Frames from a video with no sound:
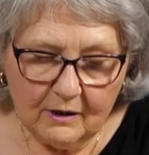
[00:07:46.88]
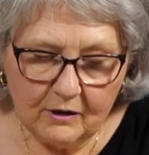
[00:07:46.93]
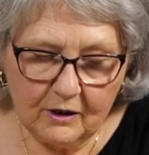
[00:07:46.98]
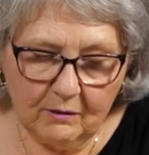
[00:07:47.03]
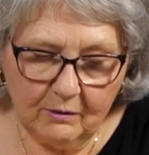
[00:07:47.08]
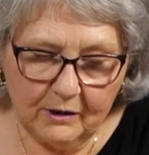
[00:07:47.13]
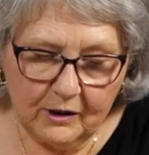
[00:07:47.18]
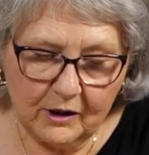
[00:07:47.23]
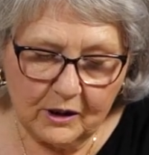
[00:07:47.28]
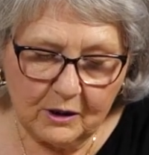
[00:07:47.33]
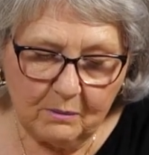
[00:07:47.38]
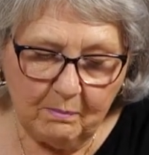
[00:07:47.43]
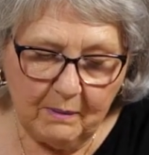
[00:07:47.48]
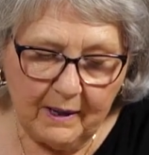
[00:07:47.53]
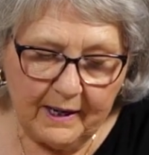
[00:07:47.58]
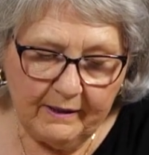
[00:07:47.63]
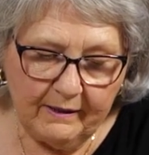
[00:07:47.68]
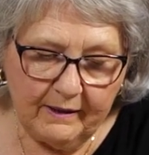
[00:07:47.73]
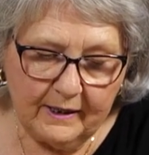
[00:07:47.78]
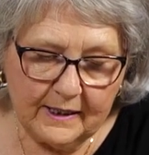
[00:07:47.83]
So we just
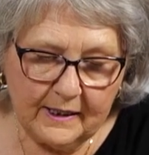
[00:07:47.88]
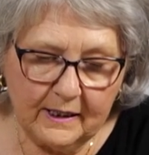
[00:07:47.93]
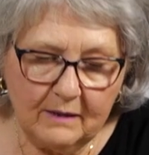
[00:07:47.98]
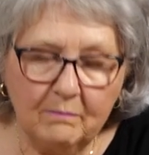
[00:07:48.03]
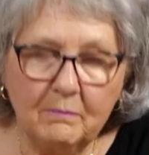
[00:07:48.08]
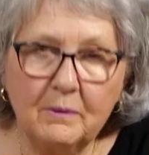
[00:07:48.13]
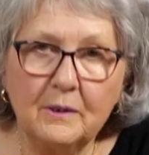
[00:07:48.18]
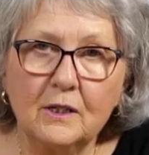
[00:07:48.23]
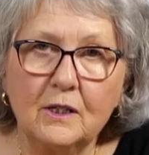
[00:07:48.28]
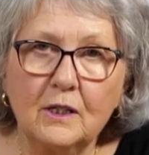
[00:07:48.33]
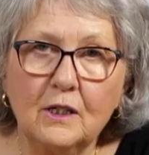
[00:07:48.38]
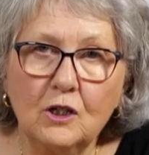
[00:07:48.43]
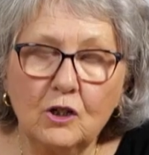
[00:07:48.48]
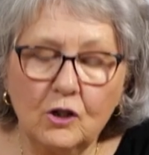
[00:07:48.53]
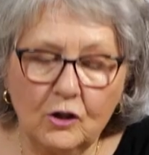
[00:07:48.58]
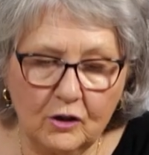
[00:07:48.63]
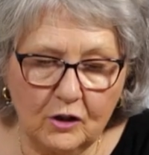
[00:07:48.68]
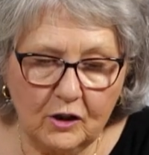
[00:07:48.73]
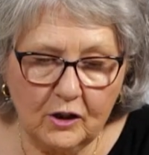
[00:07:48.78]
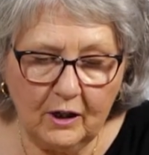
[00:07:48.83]
bend this in
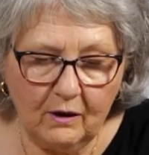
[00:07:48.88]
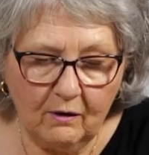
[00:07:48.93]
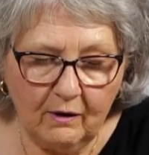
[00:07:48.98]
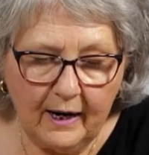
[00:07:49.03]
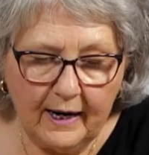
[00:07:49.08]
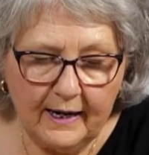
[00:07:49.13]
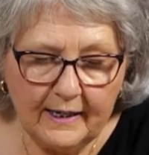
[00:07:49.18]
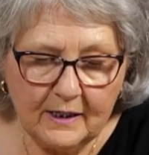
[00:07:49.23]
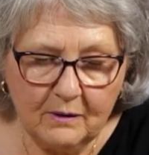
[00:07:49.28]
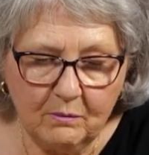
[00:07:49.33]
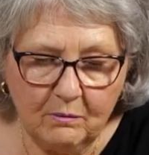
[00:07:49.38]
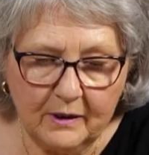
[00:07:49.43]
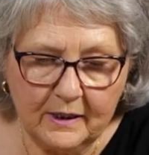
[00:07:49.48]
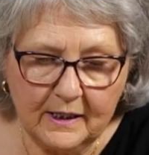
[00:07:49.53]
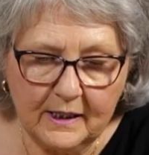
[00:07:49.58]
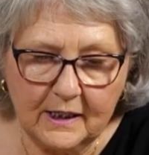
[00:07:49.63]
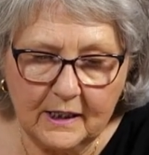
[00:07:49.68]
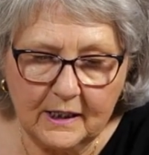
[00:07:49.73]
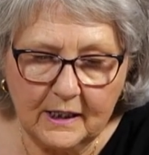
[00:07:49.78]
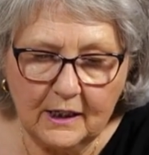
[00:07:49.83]
position so as we're
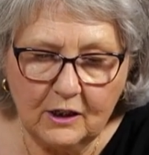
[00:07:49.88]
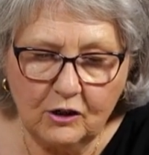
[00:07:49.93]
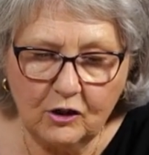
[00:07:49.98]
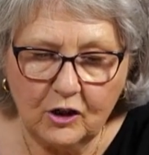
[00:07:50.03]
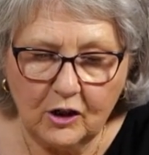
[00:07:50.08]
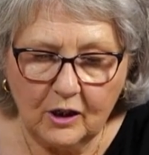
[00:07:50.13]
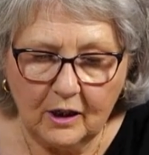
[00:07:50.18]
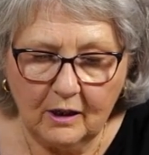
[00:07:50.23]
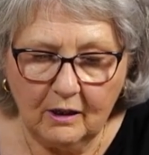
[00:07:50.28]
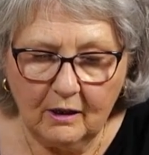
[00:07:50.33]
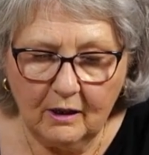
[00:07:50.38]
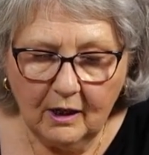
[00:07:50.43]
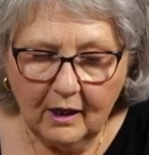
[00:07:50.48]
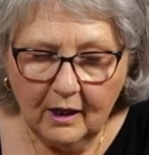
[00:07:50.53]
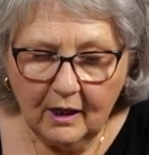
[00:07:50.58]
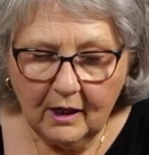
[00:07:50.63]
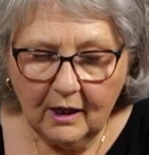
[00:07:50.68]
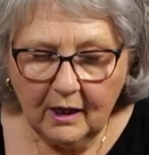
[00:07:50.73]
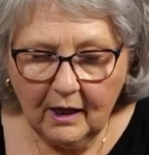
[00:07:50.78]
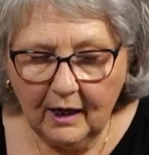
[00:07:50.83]
stitching,
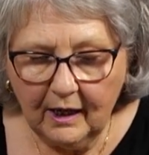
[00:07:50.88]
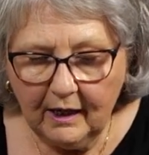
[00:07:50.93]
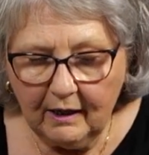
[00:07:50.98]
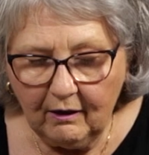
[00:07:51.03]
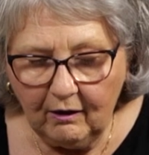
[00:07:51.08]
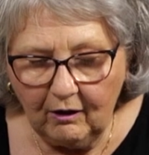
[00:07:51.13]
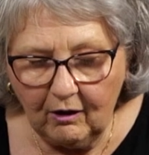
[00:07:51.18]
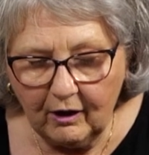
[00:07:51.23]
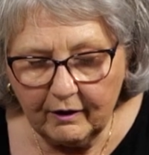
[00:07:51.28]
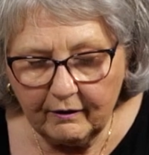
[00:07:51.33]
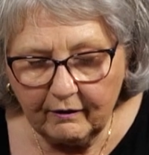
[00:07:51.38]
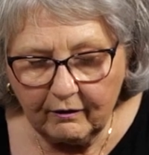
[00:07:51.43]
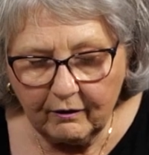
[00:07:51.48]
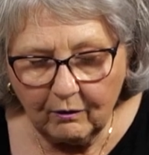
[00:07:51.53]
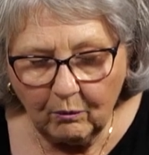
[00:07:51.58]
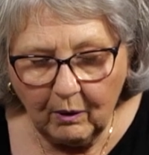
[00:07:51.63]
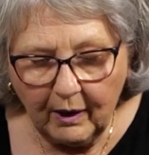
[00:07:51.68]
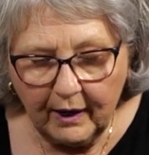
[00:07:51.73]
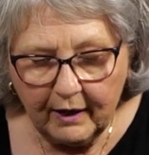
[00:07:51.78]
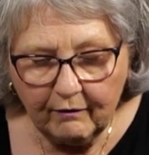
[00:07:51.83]
it lights
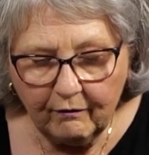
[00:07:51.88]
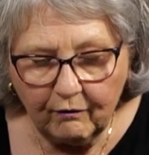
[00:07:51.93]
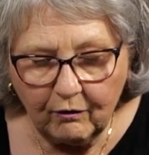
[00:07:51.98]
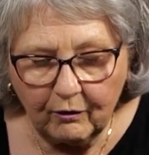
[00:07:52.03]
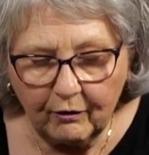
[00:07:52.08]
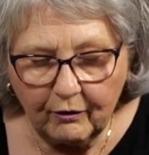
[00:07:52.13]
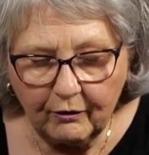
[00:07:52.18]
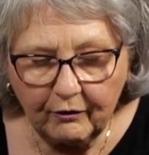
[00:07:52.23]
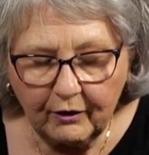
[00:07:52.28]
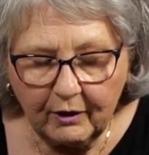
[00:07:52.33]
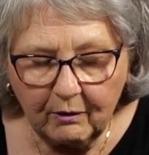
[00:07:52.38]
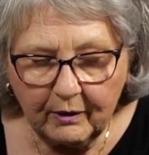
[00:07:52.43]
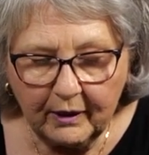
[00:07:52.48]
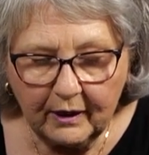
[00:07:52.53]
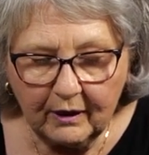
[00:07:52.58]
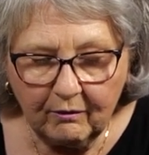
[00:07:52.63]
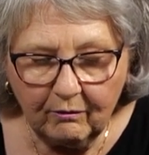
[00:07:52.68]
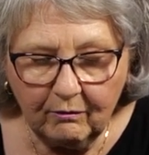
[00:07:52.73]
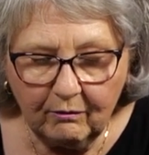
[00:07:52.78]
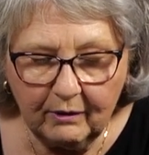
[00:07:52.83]
the way for us. So we
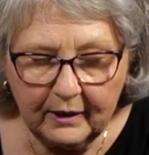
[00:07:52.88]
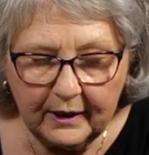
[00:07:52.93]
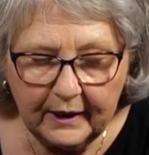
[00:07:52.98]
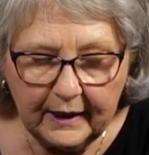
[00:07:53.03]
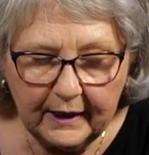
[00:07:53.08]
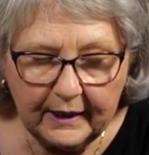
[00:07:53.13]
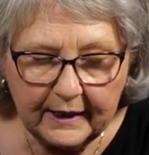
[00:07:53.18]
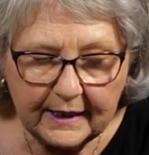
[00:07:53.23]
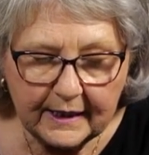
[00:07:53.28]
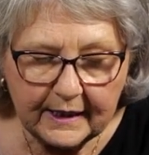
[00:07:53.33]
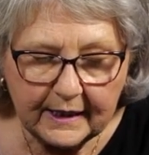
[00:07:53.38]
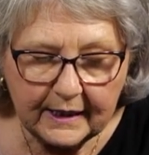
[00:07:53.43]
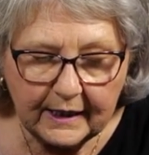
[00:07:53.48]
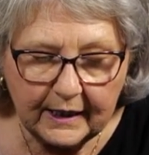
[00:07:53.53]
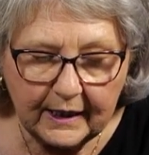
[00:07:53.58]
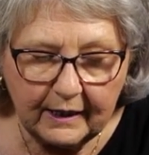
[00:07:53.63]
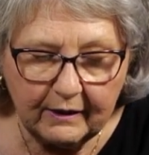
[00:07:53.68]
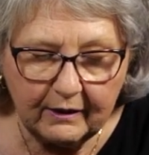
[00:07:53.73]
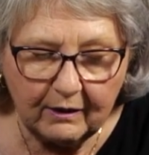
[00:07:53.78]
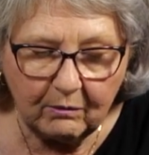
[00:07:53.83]
can really
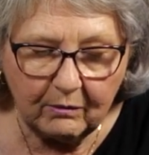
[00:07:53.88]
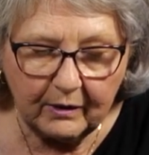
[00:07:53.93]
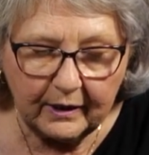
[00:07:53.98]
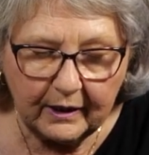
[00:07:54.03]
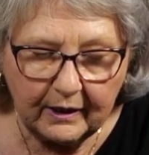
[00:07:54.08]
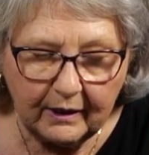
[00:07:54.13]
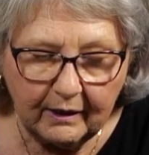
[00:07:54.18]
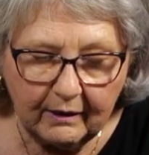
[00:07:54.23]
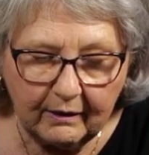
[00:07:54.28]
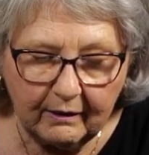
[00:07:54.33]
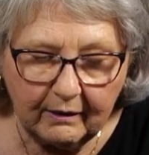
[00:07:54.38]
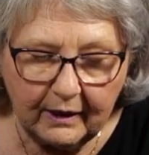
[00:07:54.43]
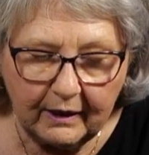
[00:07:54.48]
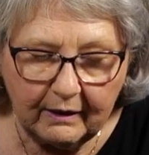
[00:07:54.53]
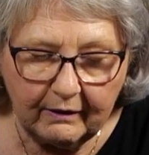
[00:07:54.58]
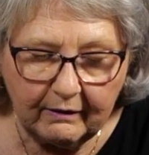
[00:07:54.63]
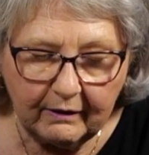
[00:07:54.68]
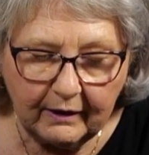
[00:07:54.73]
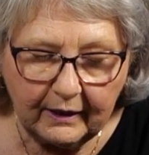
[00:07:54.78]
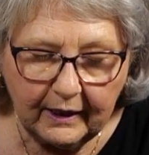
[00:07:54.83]
see that we
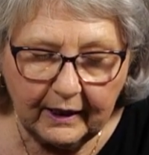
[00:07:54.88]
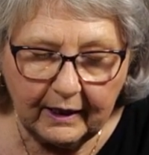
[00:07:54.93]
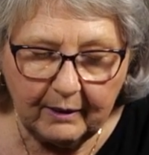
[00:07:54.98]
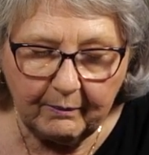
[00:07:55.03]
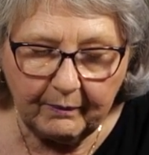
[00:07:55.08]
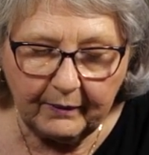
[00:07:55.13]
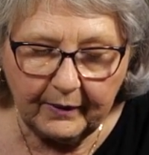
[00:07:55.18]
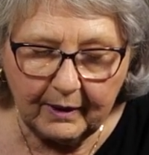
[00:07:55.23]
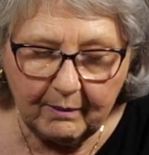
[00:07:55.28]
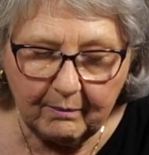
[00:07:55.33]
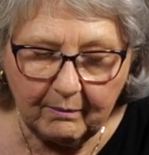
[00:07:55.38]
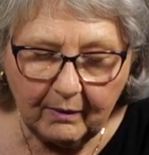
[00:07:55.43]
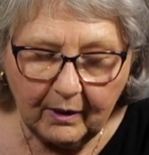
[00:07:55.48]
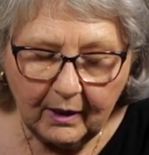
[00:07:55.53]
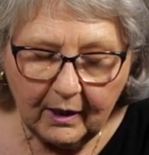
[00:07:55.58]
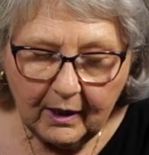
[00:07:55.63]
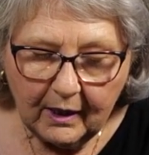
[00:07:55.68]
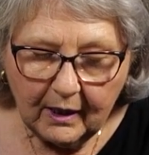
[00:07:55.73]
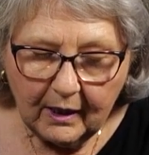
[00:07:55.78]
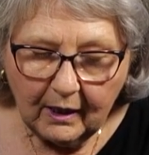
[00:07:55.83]
need to keep them
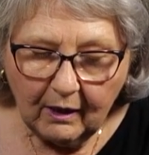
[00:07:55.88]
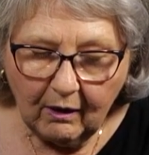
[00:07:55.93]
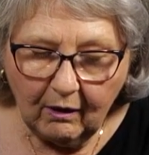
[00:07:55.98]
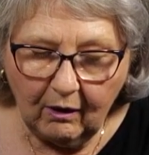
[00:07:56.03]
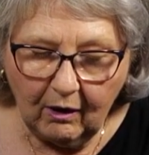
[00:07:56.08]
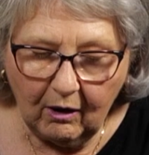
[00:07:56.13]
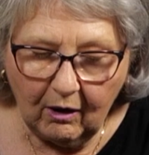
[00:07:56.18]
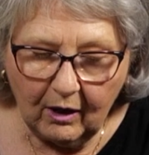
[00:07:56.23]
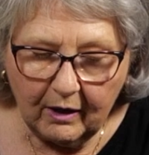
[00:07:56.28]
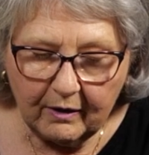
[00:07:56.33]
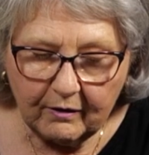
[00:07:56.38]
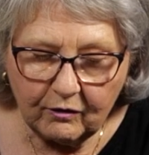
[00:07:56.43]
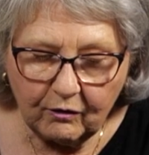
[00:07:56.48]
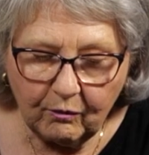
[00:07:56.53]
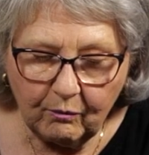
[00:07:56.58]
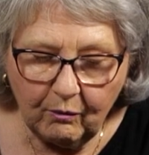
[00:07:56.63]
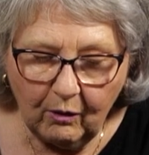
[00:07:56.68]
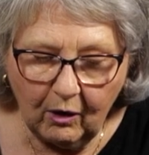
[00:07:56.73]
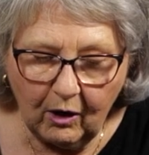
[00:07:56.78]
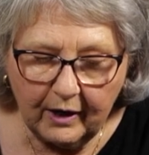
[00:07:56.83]
lines
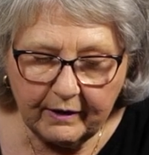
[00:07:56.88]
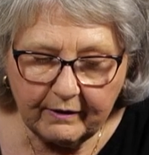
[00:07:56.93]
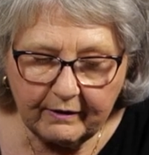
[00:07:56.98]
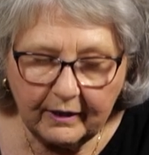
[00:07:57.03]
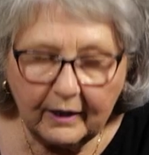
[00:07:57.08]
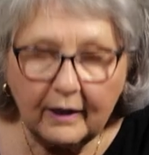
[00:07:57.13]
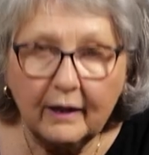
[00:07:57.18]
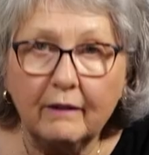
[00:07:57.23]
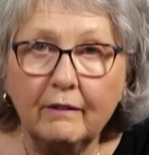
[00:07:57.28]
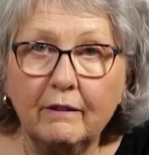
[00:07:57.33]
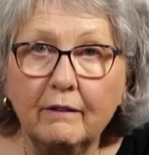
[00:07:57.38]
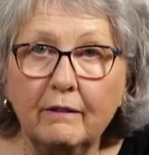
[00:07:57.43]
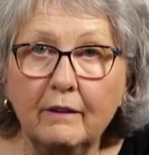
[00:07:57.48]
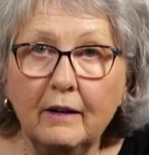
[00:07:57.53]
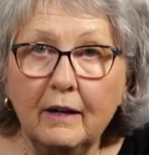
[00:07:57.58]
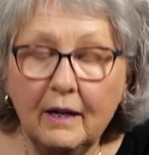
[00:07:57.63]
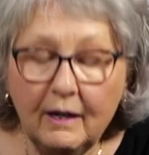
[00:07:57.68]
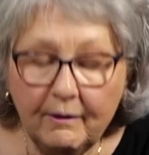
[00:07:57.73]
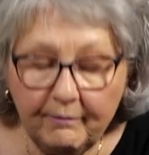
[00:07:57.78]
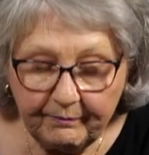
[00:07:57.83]
right together
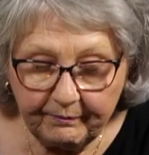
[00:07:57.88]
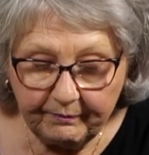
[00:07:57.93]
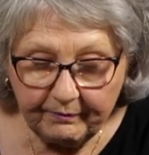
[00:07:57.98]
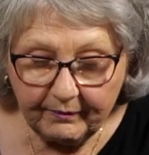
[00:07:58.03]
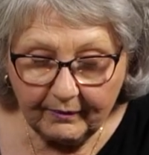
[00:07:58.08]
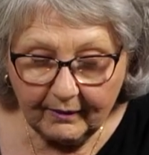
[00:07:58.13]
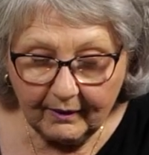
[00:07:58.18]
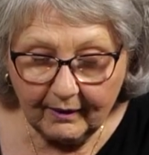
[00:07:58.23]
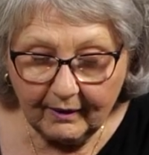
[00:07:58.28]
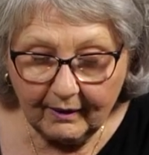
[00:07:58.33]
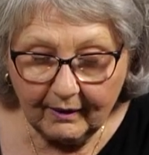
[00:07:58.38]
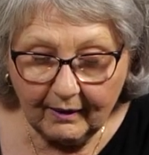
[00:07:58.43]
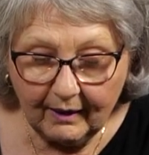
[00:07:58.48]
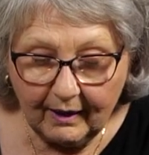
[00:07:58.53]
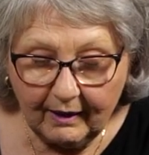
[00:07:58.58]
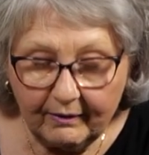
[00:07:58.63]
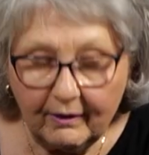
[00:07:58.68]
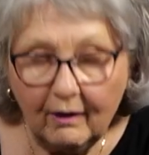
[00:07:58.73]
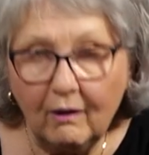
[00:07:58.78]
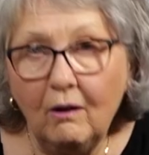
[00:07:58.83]
there,
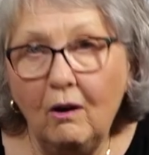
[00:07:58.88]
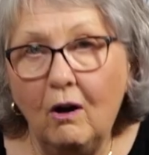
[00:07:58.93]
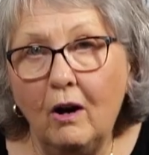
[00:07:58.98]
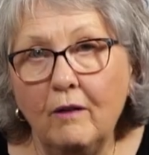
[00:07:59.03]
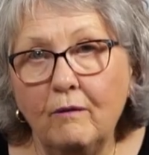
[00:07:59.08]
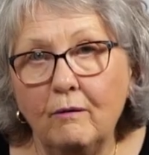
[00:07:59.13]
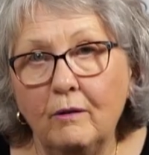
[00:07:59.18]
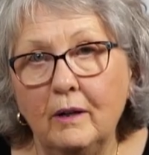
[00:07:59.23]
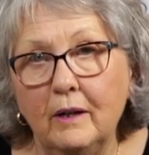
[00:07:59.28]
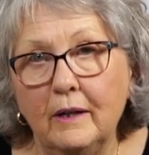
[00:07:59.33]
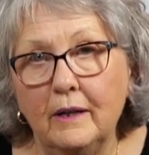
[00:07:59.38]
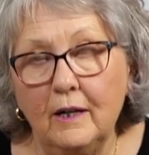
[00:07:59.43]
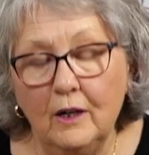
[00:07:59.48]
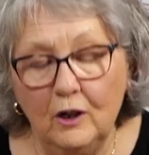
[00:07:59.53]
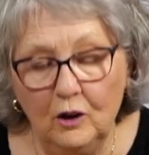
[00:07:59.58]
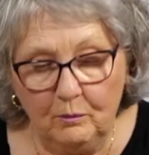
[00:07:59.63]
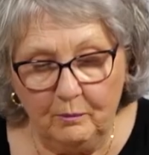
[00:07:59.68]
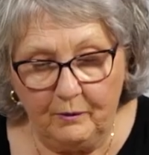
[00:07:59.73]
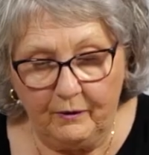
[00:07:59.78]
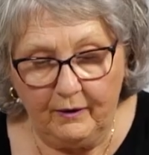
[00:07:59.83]
and the light really
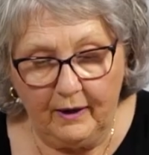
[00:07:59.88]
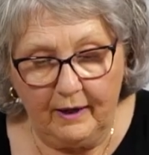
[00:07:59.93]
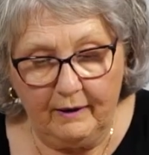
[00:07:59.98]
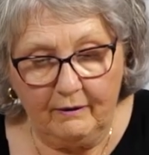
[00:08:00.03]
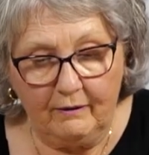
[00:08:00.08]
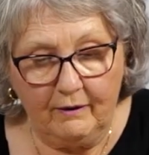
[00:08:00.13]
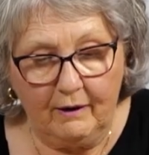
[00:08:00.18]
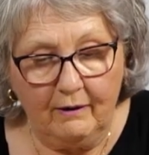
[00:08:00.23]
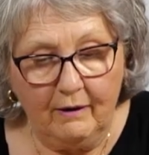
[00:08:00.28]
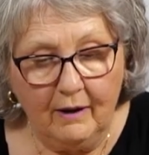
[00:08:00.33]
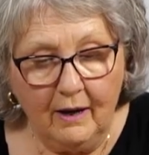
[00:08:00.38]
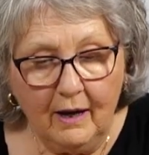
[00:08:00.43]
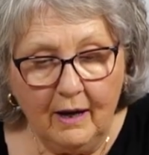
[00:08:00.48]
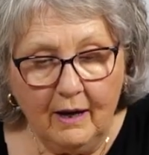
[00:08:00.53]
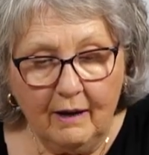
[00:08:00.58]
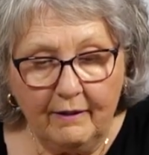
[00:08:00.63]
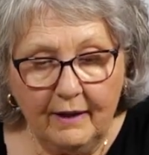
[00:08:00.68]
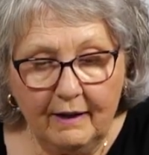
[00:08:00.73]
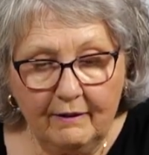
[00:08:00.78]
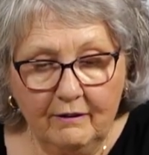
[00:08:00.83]
helps that. So
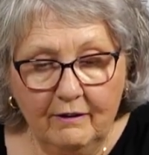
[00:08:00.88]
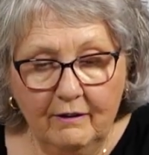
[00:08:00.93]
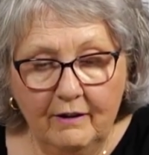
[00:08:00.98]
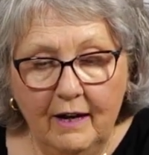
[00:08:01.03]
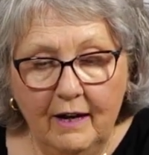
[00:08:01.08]
that's